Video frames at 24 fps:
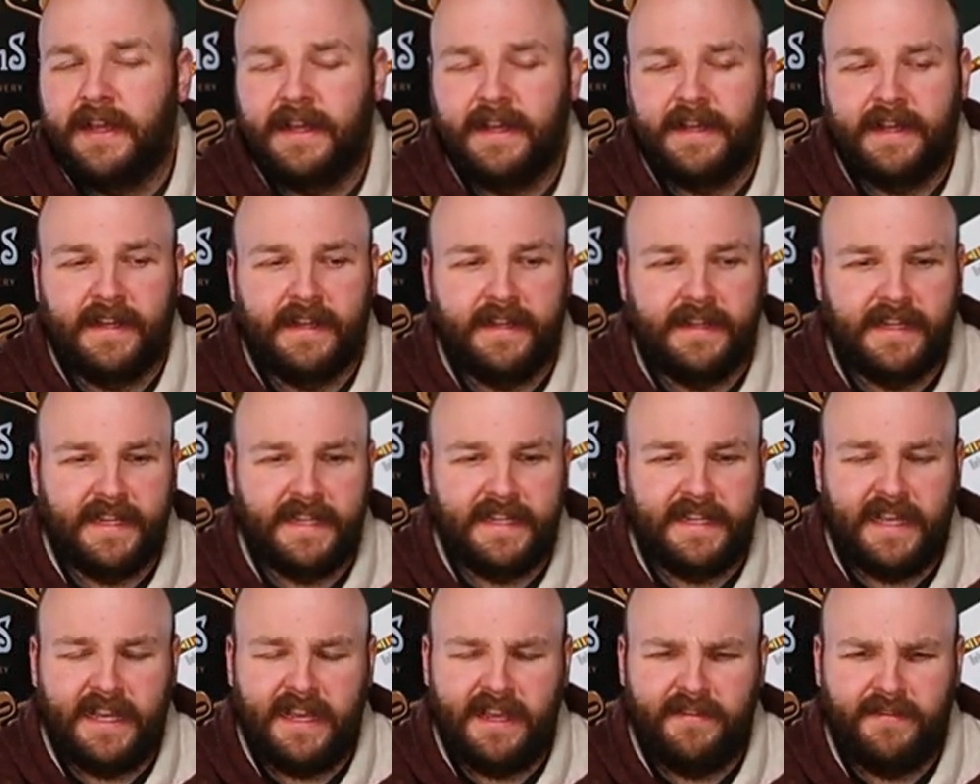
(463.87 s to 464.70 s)

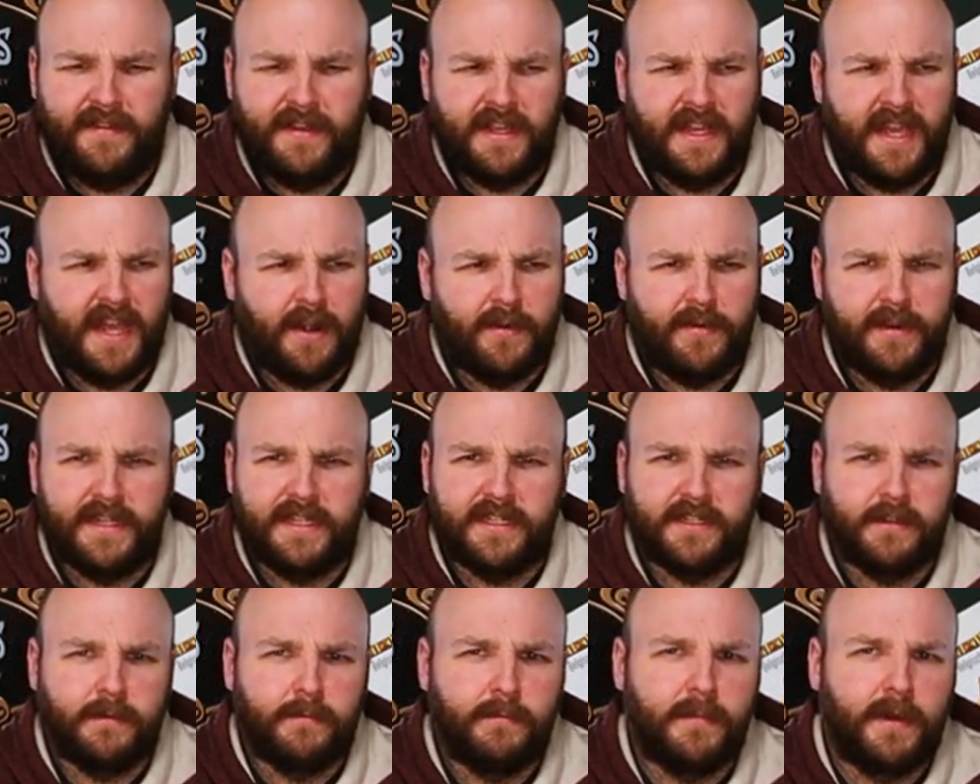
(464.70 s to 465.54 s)
And they even carry
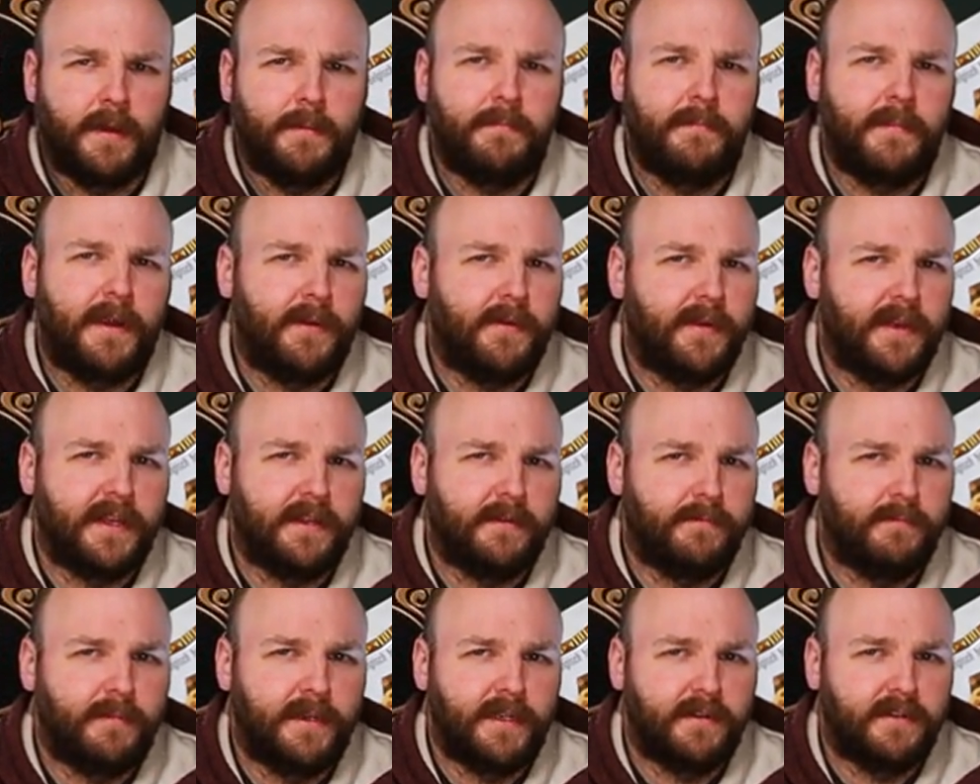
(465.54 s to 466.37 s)
some
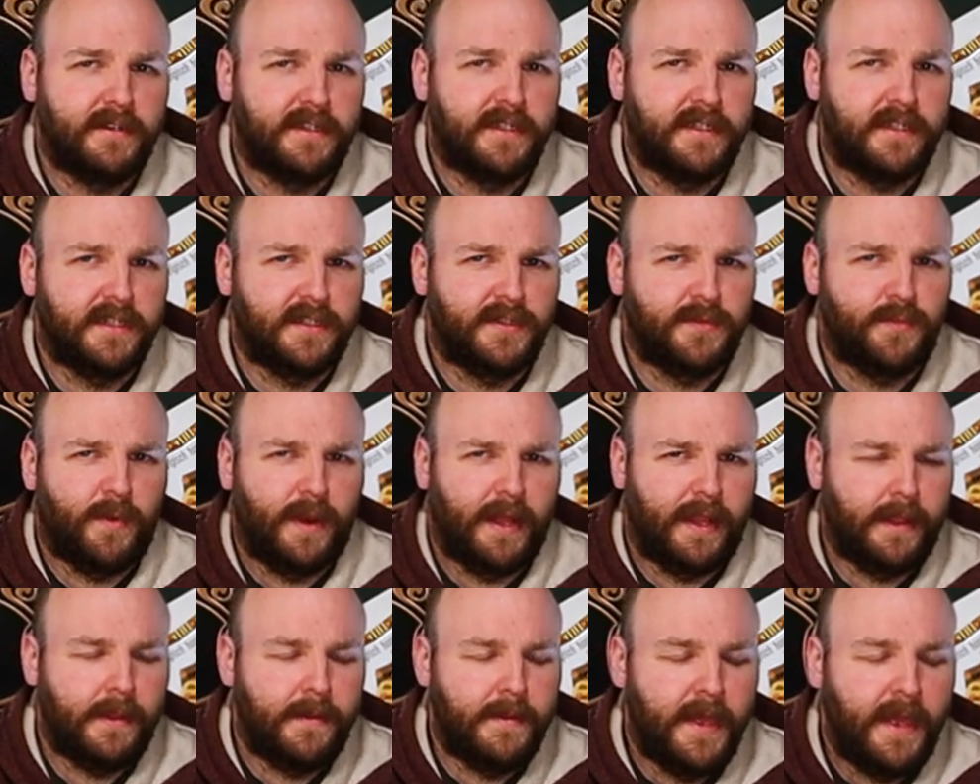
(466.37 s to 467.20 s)
American beers as
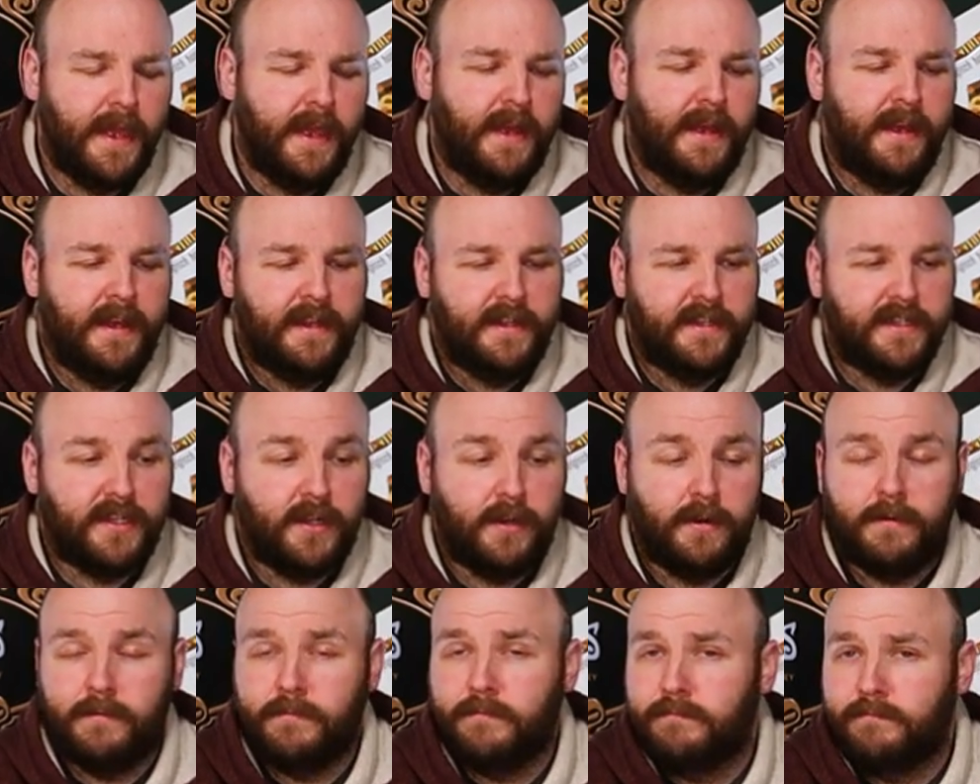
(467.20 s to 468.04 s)
well.
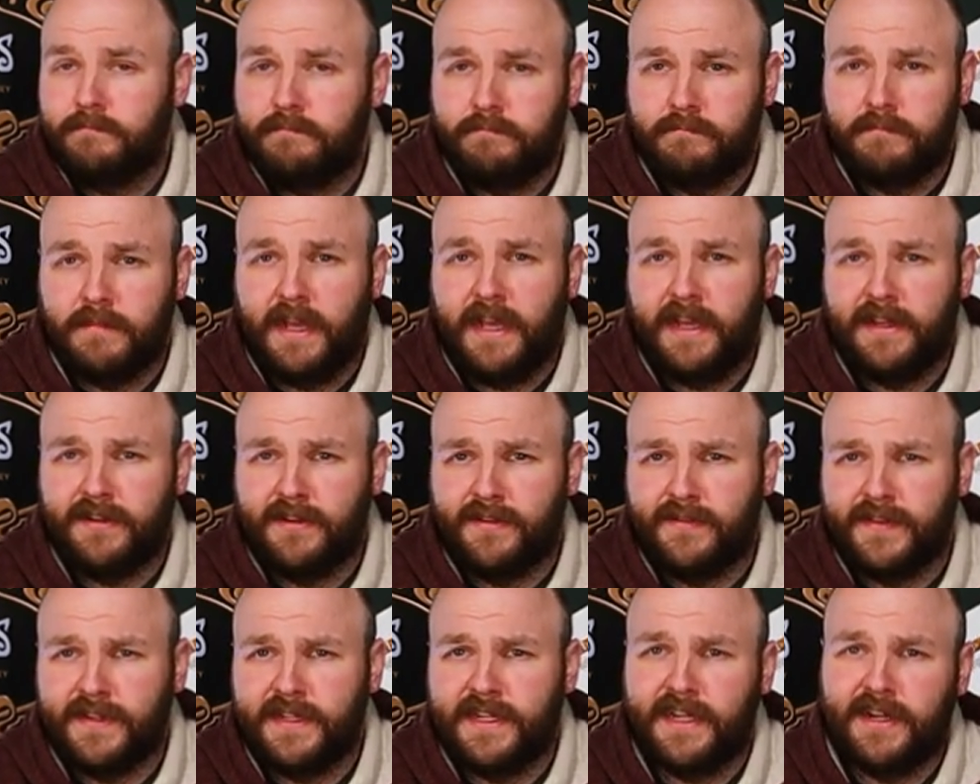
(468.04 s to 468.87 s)
So head
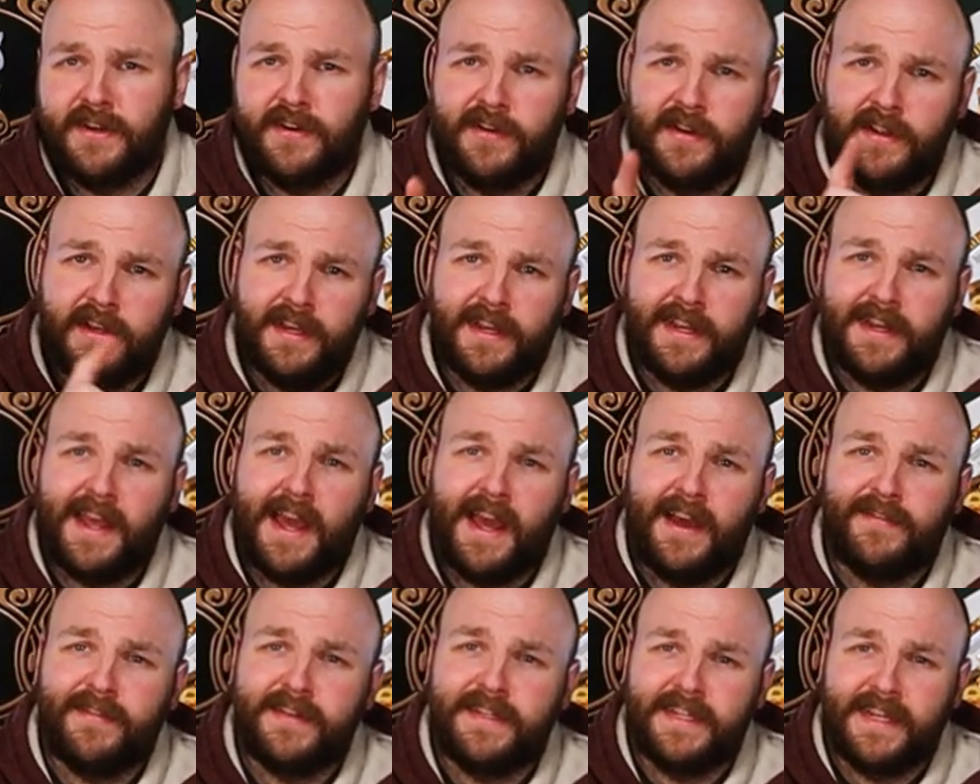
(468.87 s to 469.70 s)
over there and
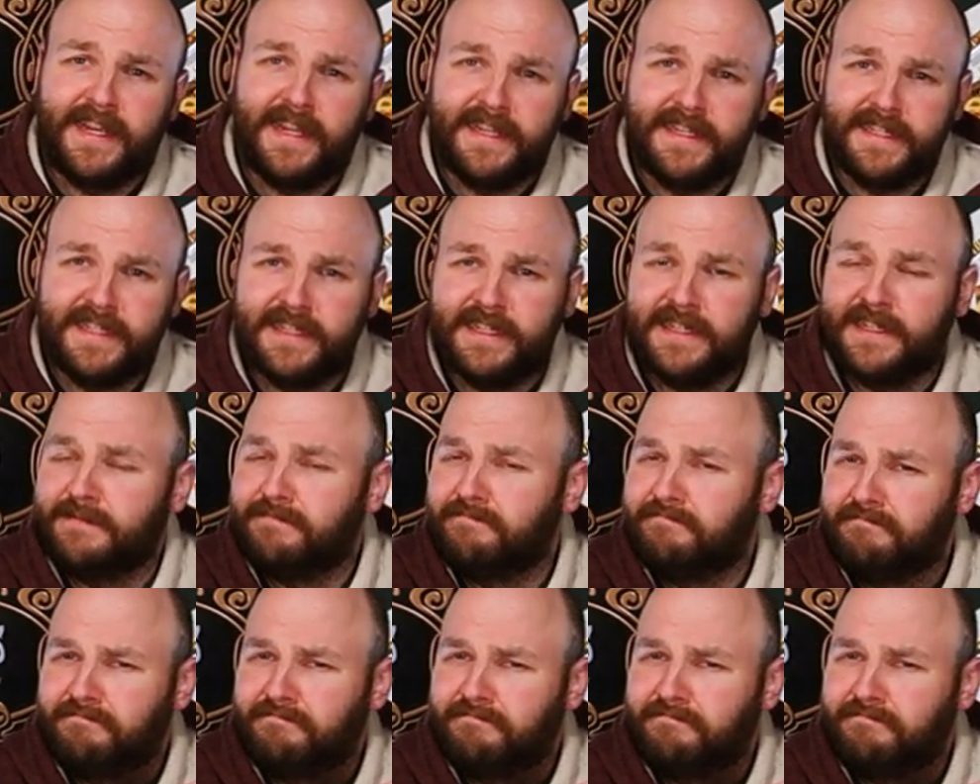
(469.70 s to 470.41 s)
have a taste.